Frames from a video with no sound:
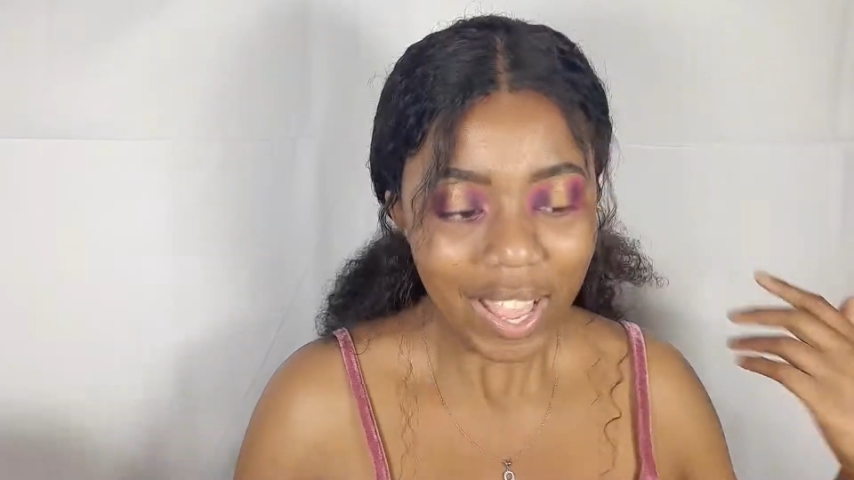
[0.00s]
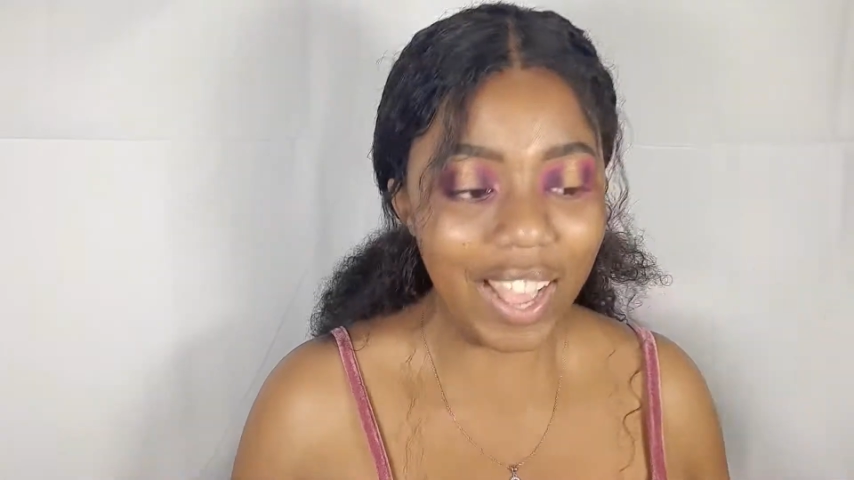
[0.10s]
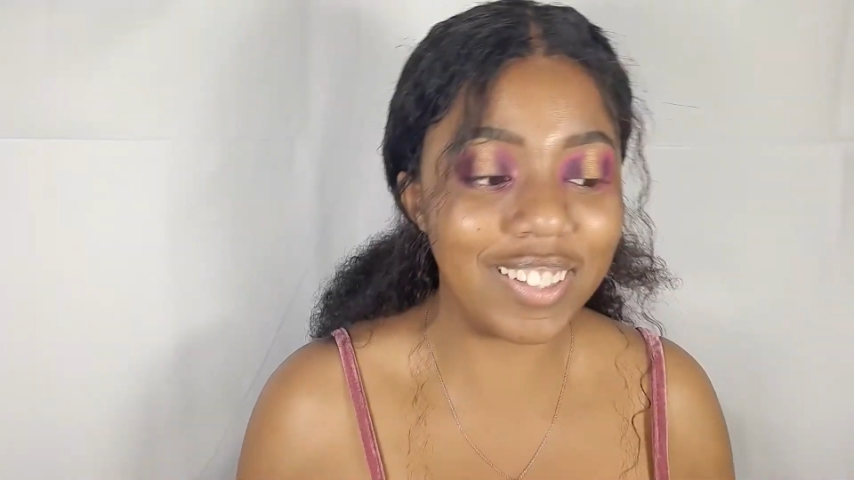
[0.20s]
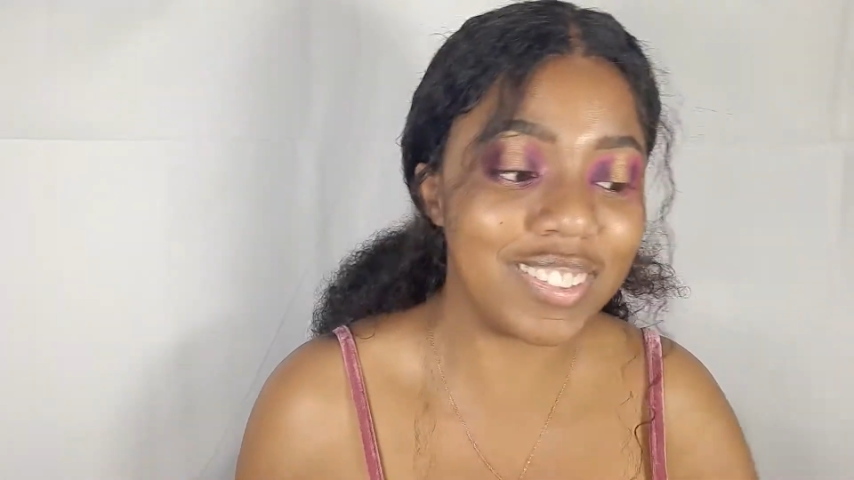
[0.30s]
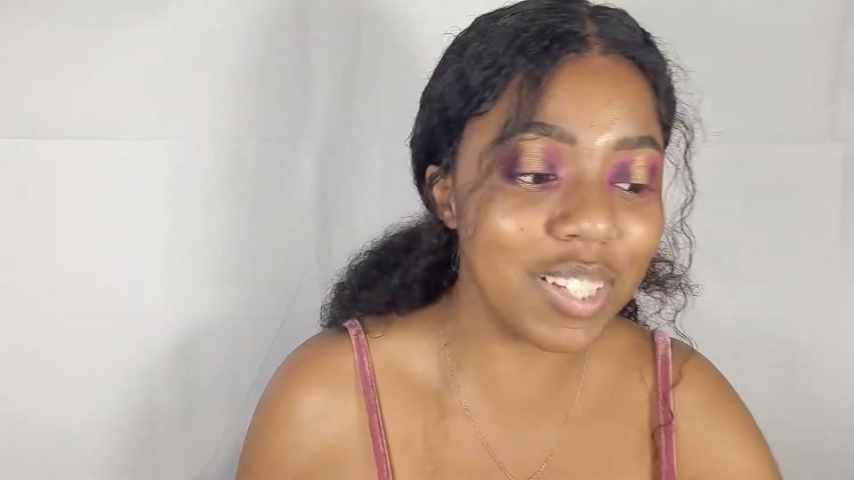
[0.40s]

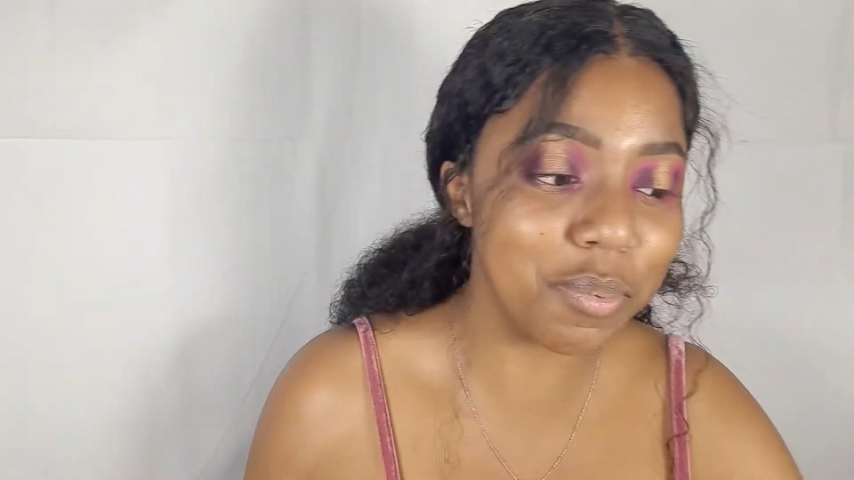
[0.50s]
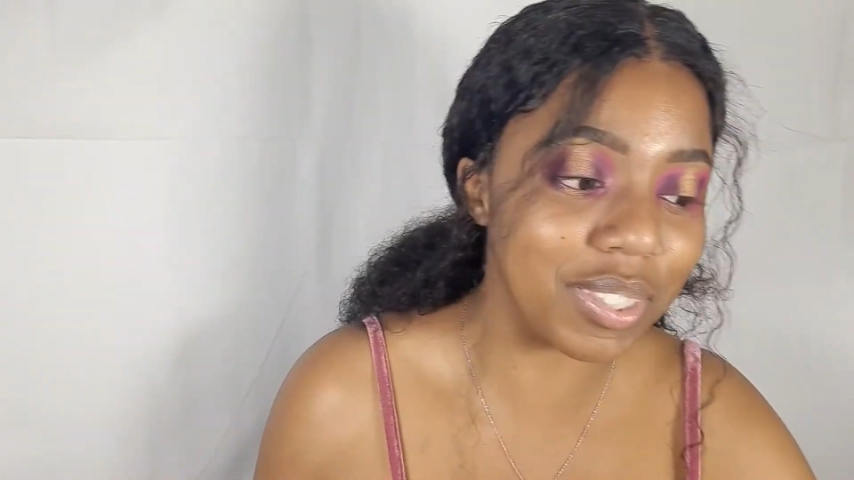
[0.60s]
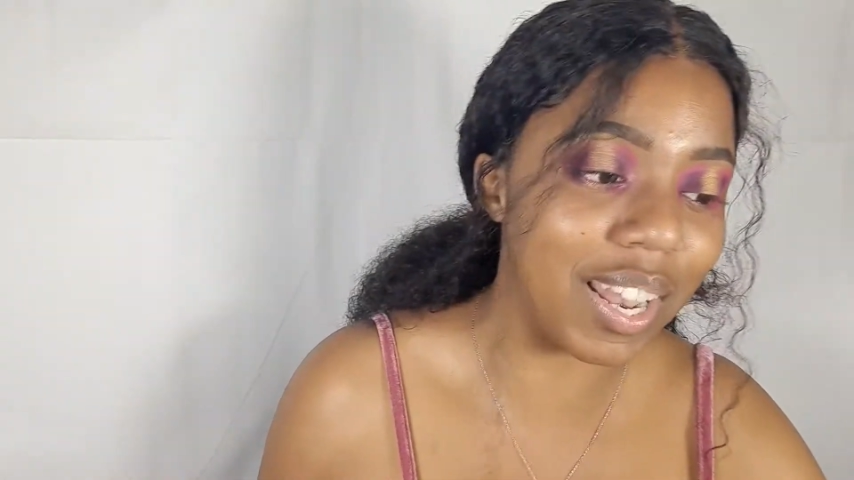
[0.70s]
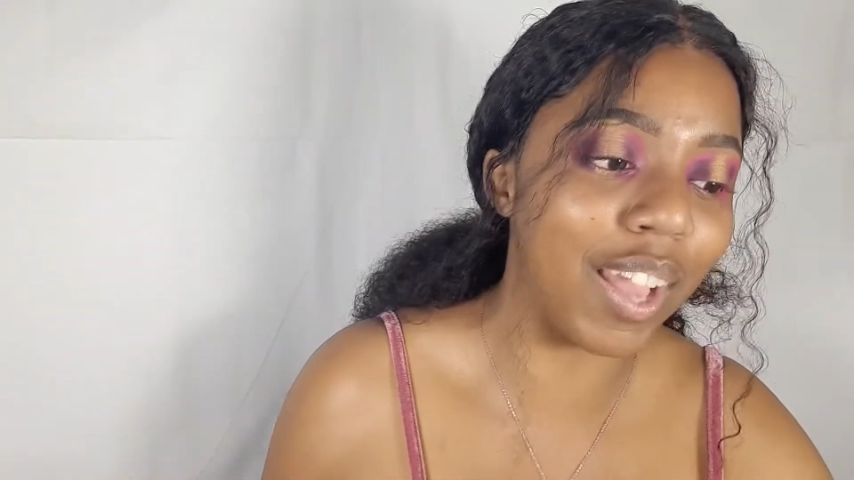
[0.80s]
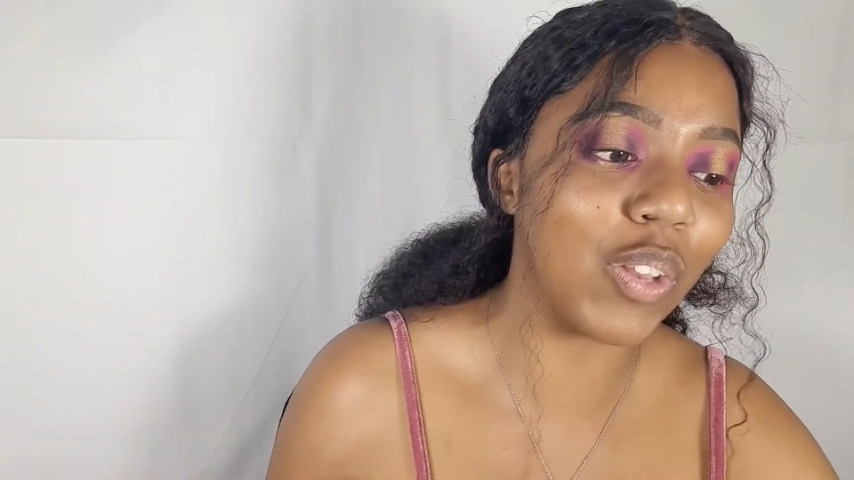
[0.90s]
And she
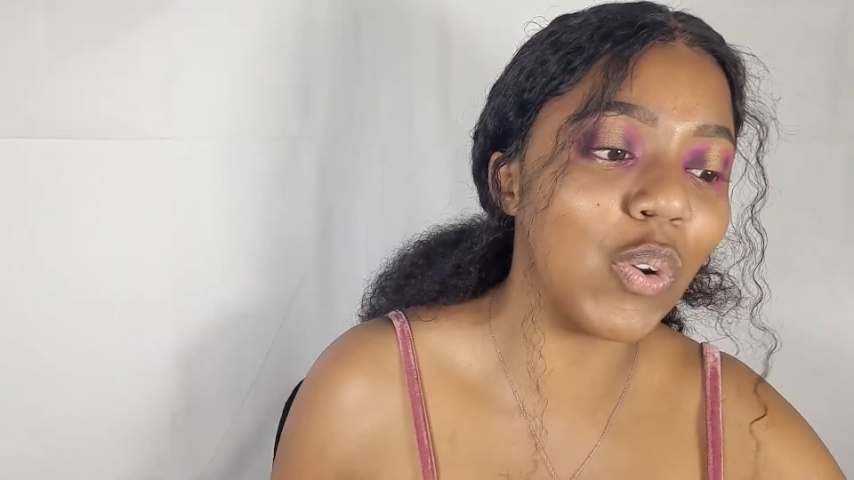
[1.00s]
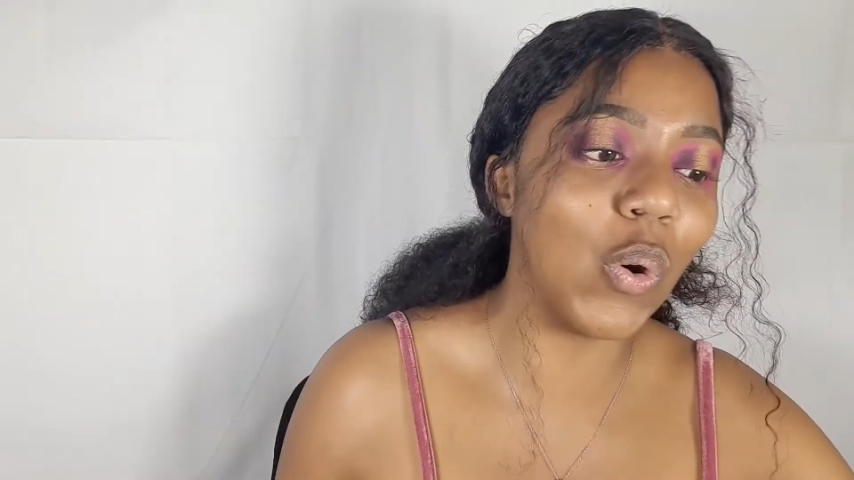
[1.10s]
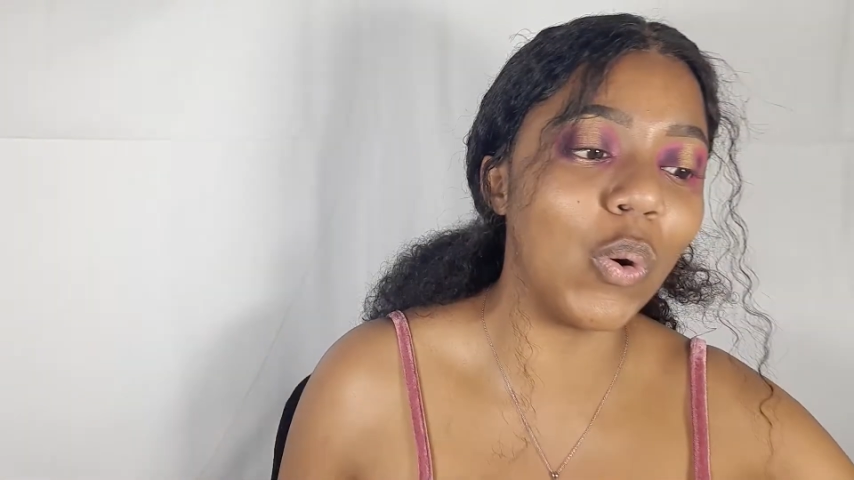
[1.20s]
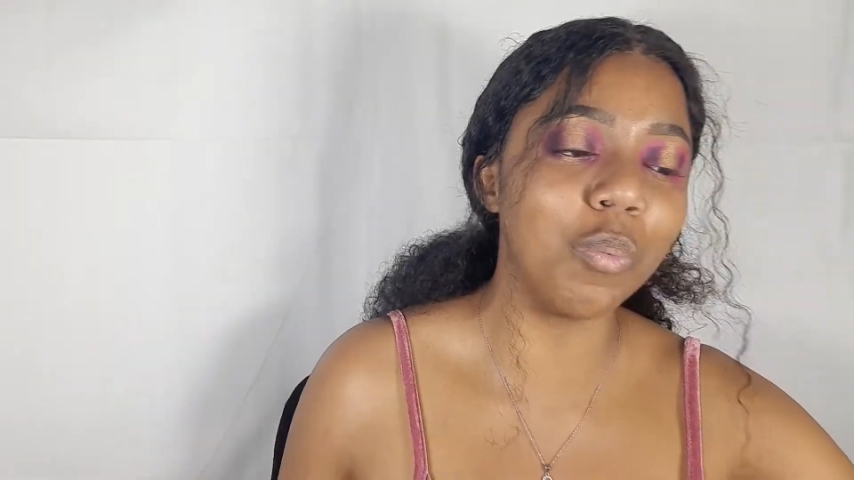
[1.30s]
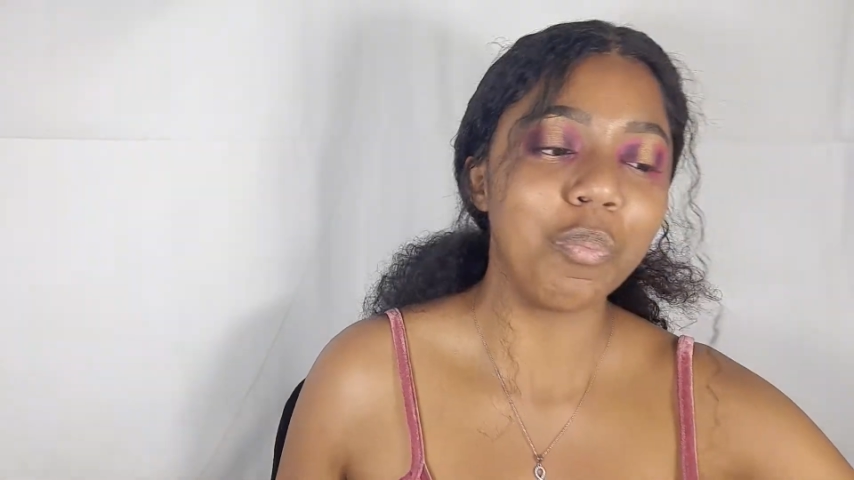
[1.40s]
was like,
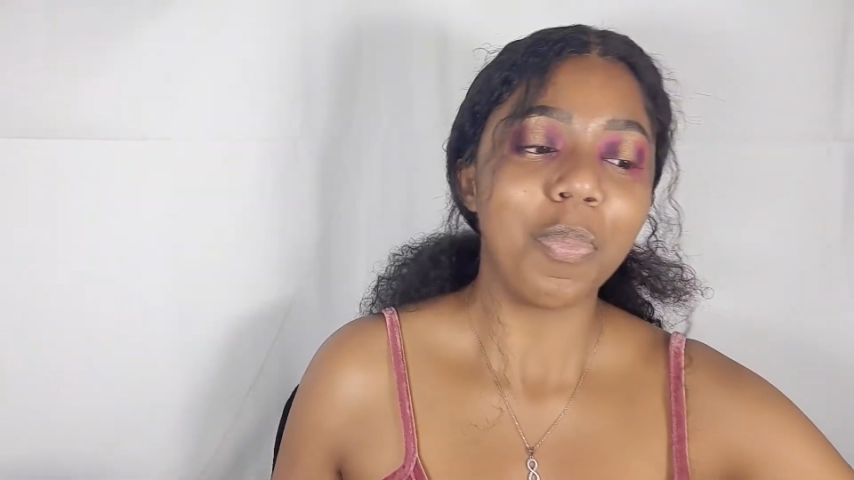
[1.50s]
no,